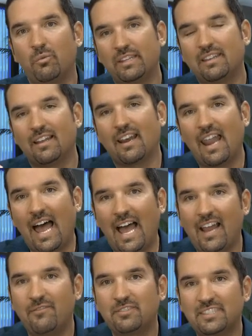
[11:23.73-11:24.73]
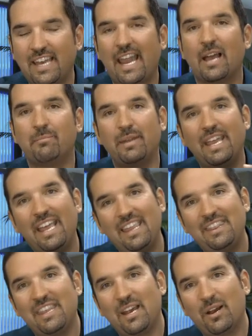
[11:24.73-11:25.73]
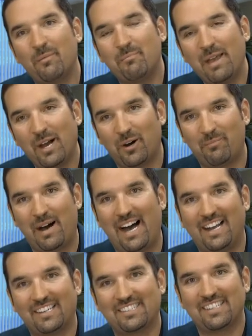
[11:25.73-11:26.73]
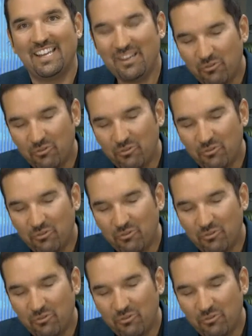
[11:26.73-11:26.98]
with a live stamp in their mailbox,